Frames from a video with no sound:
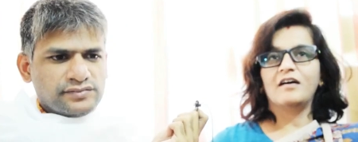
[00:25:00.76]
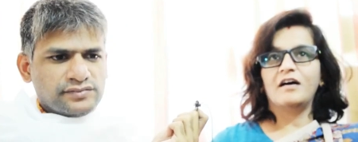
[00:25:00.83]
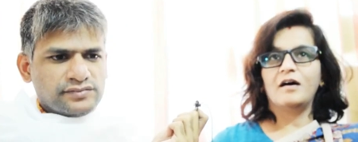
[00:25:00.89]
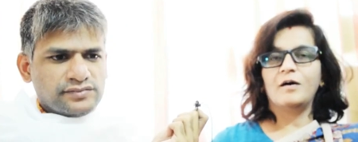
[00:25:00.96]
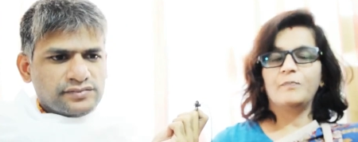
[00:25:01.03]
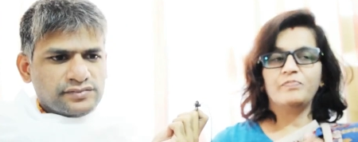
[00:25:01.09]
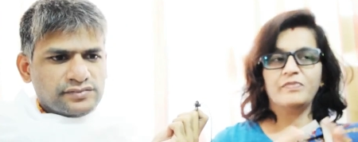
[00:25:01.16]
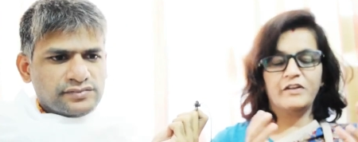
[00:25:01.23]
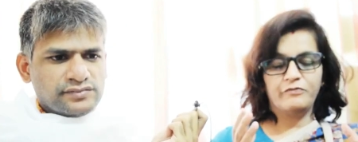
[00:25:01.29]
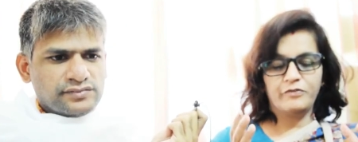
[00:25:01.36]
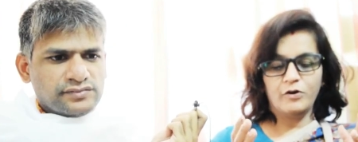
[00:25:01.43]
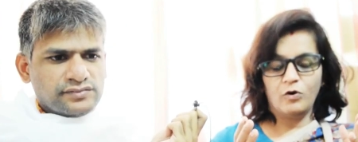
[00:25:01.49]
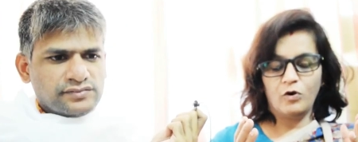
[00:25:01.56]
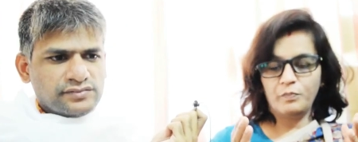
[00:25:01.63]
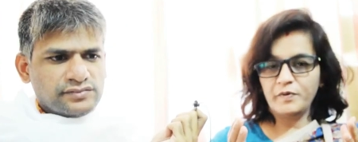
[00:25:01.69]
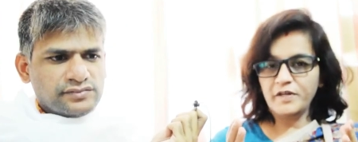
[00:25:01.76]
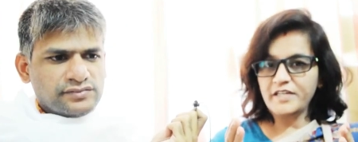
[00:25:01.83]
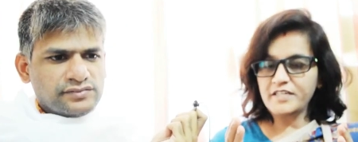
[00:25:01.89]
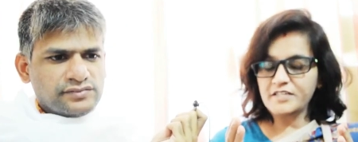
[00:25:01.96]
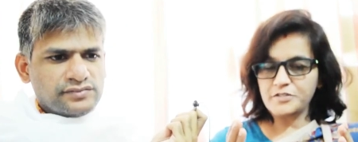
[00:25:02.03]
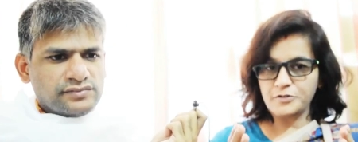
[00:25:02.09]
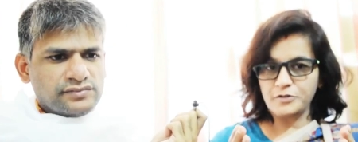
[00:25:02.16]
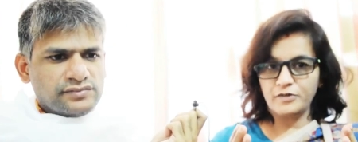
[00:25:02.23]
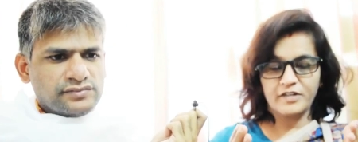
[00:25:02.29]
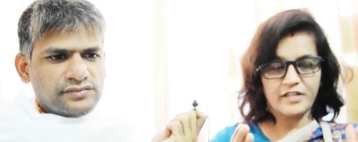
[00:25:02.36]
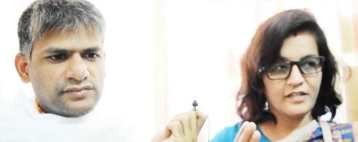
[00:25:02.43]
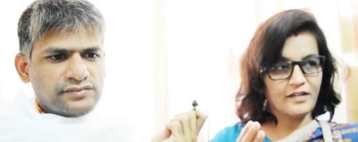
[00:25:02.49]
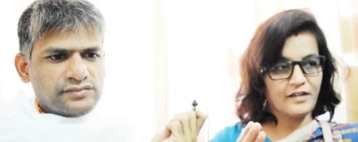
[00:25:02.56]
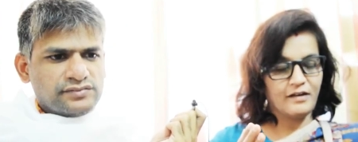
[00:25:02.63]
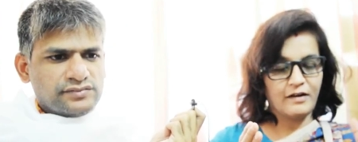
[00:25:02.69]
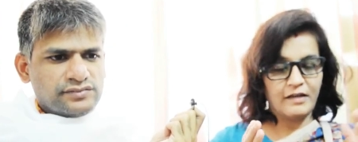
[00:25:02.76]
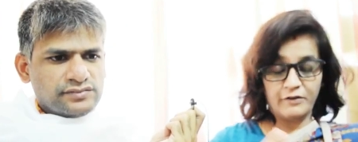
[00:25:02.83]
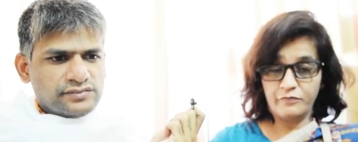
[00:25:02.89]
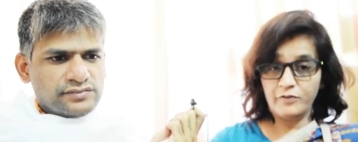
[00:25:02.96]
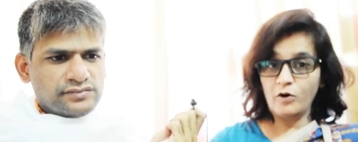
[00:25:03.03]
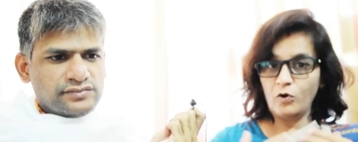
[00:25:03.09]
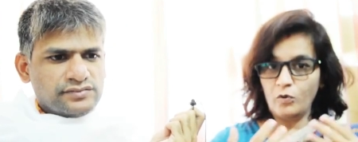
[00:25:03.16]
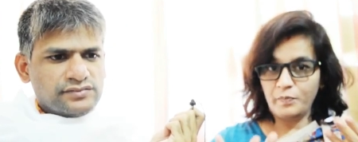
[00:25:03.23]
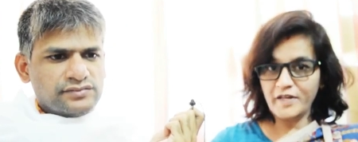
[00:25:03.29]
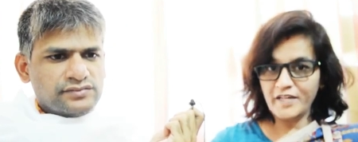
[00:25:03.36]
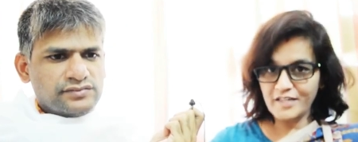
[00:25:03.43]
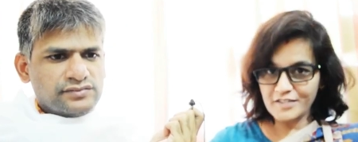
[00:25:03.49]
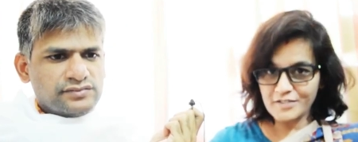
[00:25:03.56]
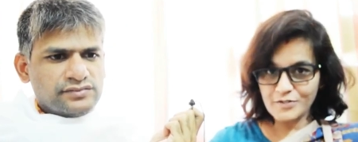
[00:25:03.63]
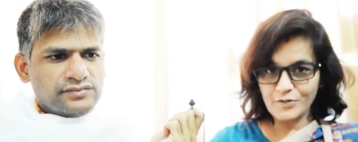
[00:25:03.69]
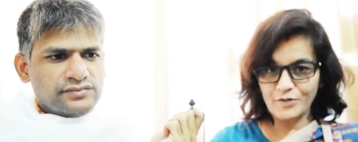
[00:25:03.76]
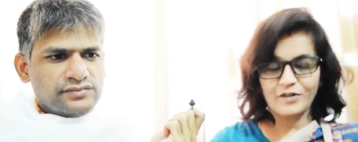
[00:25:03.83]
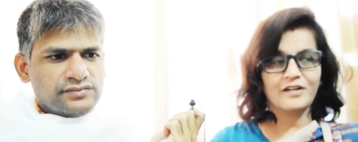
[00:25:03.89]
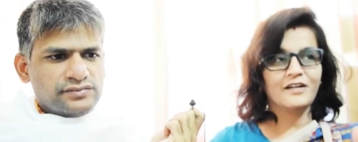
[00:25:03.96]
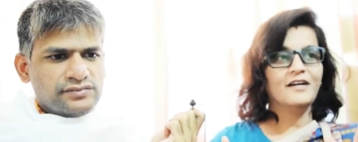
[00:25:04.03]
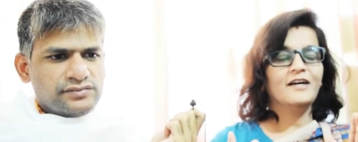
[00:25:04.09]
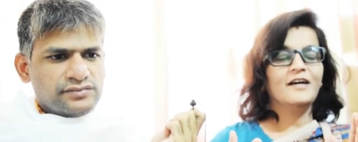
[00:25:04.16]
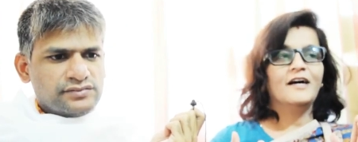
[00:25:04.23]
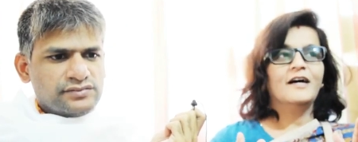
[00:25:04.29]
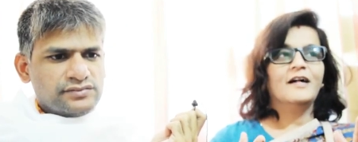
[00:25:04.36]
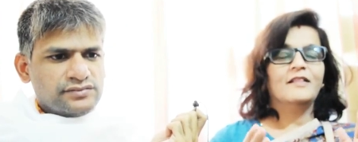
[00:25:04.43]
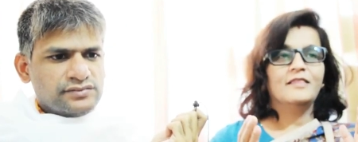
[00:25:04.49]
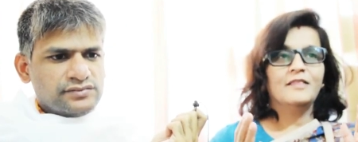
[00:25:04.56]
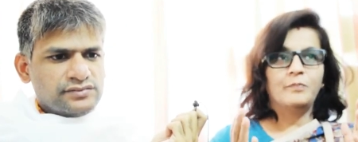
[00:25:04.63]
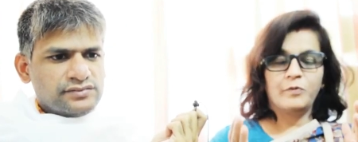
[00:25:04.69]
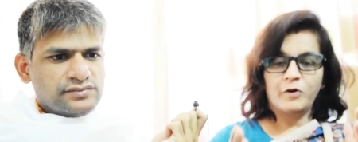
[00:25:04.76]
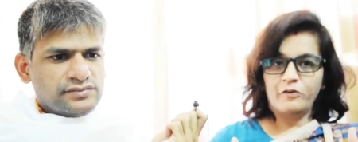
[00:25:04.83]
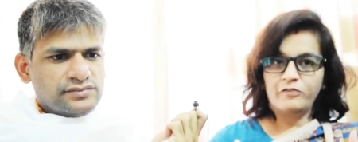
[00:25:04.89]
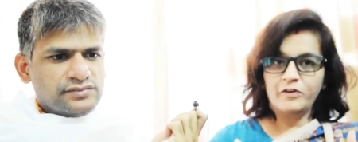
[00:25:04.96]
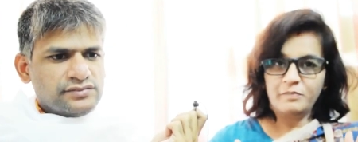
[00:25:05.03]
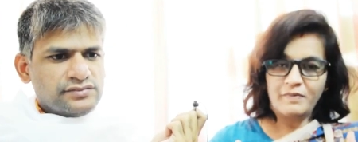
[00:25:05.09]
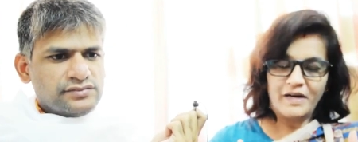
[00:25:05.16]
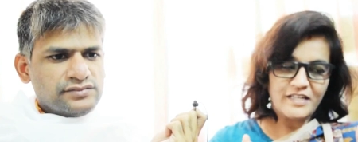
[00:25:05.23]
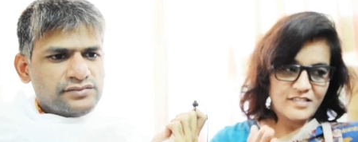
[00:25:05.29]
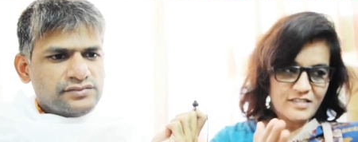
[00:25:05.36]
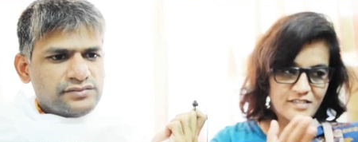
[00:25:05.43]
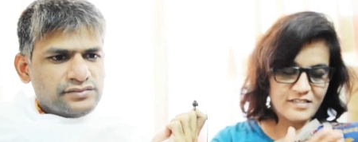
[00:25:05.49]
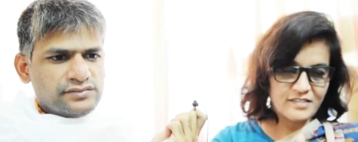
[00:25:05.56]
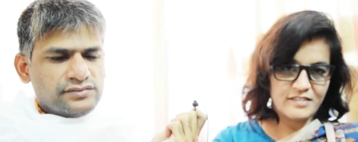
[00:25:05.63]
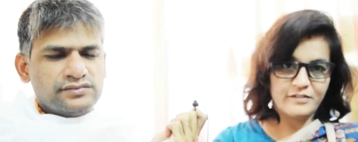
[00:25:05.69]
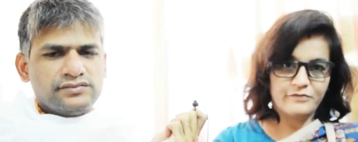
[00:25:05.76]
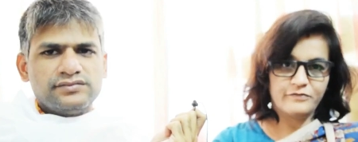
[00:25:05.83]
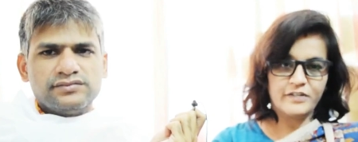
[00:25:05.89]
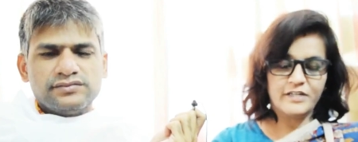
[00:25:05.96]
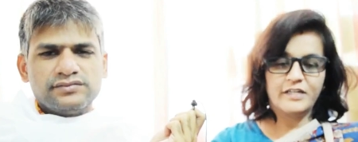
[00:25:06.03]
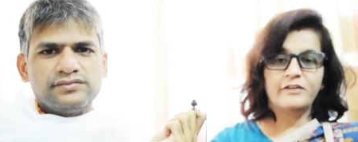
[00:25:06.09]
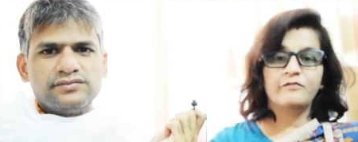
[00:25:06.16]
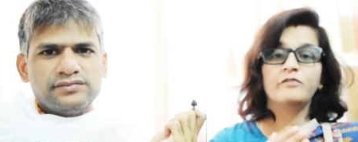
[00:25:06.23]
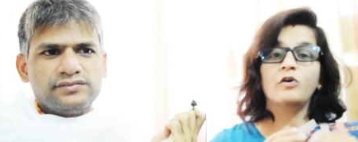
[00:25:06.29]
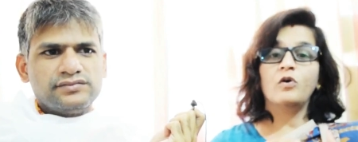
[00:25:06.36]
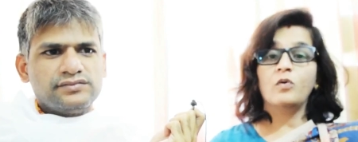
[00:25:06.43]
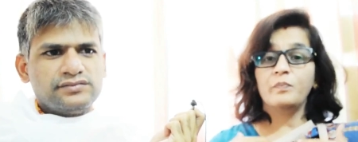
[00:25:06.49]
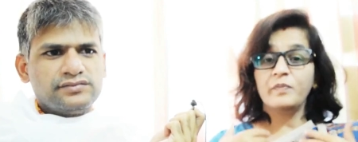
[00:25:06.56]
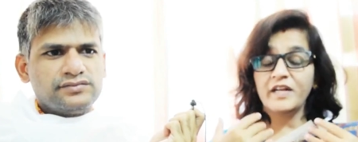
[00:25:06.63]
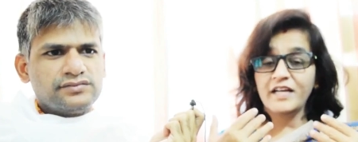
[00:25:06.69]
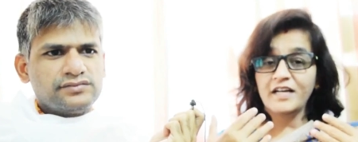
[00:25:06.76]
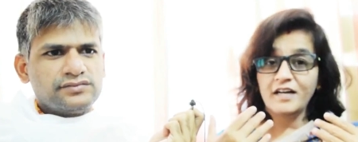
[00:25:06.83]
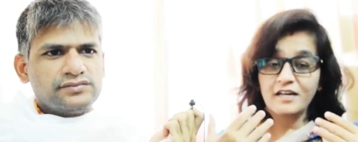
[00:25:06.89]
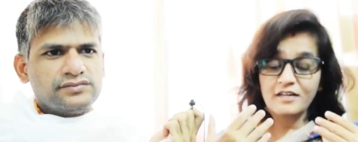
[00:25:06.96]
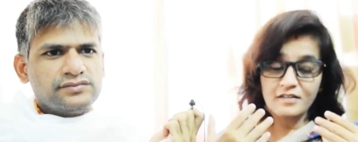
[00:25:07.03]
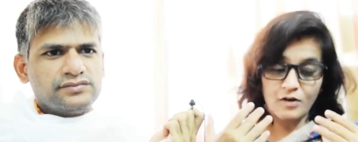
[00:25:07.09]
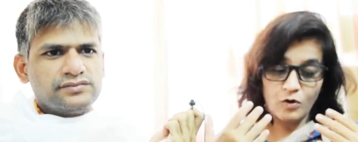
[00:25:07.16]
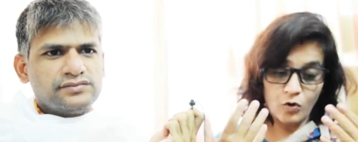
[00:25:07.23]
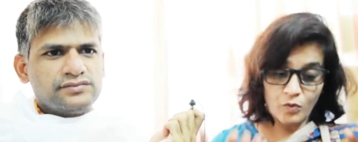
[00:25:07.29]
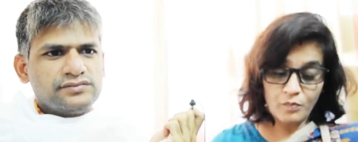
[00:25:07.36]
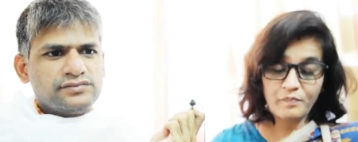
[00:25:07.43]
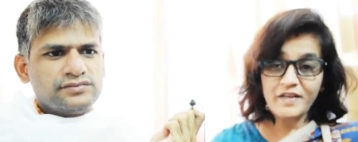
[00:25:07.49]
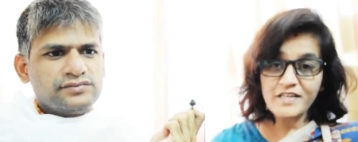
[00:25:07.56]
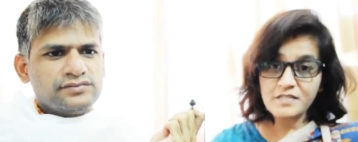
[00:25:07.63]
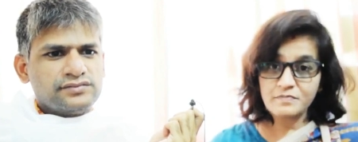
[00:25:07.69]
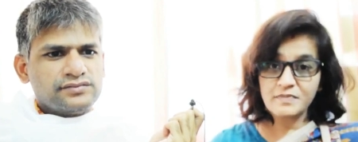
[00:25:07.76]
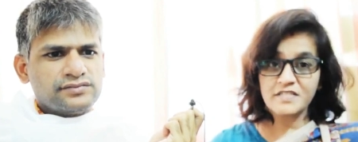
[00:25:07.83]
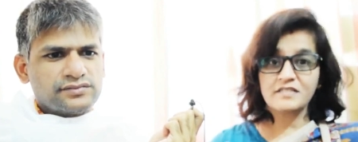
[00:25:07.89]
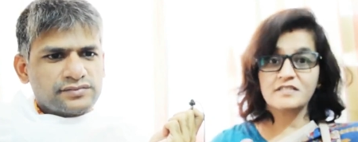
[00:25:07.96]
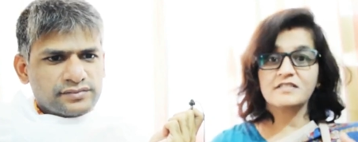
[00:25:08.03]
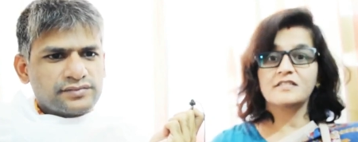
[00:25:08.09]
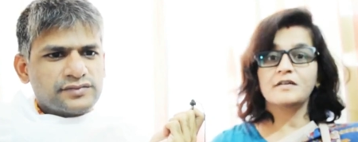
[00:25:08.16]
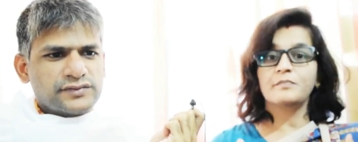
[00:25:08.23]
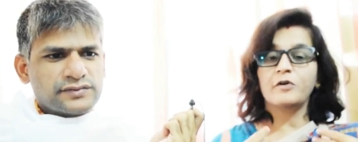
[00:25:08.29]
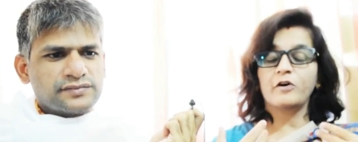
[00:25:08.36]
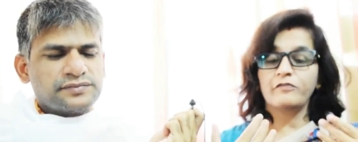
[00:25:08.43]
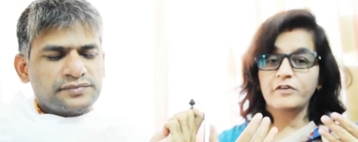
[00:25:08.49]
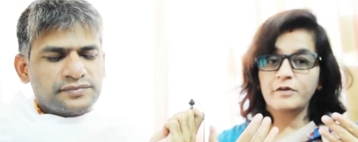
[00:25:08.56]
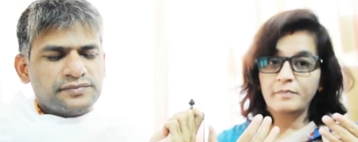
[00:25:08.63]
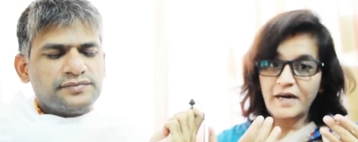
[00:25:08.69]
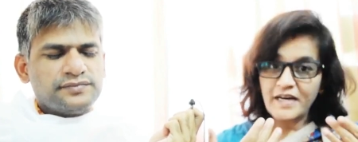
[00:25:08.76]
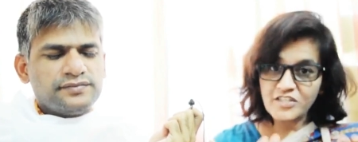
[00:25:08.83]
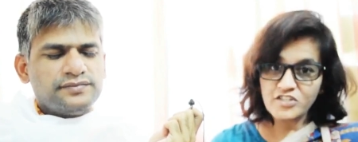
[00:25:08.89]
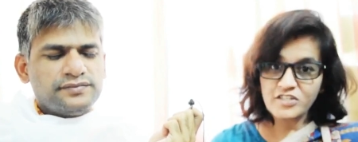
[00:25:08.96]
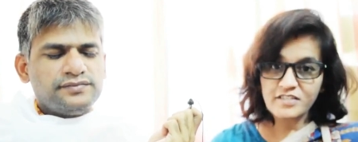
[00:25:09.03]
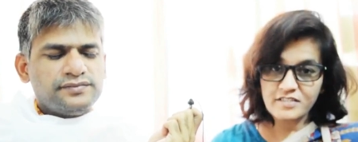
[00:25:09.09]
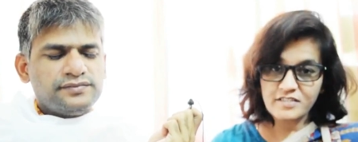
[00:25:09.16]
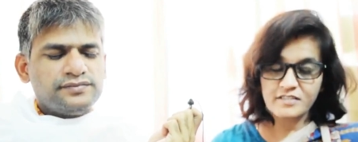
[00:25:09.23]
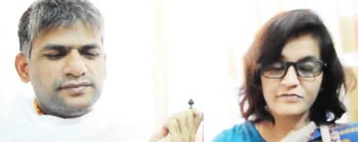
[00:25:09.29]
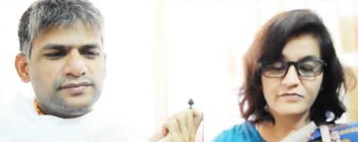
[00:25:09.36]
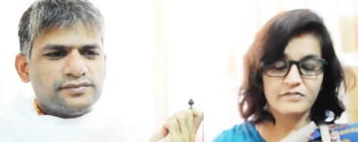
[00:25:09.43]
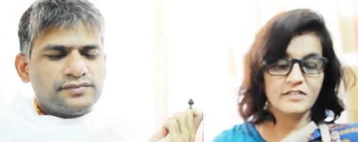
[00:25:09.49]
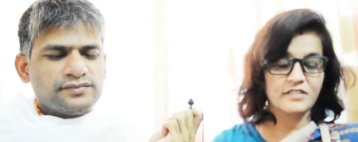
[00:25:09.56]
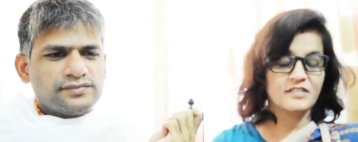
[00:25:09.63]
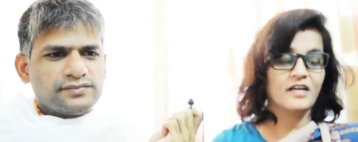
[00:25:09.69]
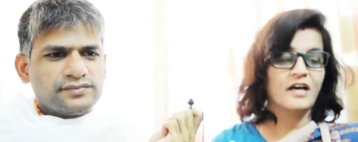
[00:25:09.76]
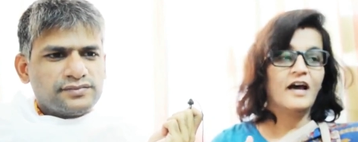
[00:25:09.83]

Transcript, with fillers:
Speaker 1: um, if you're opening a store in if you're opening a store the profit margin is different. If you're opening a home based business, the profit mm. margin is different.